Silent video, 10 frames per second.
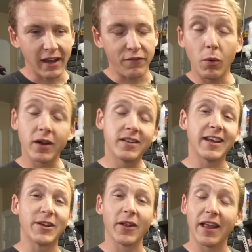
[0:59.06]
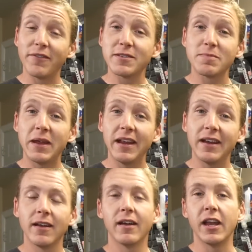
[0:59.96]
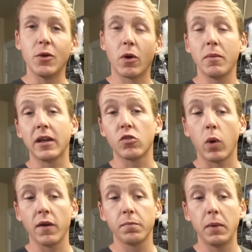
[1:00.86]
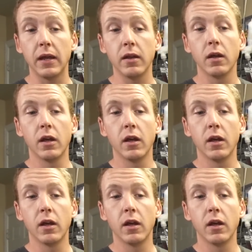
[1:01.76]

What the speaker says: If you want to take your 11-speed and you want to make it 12-speed,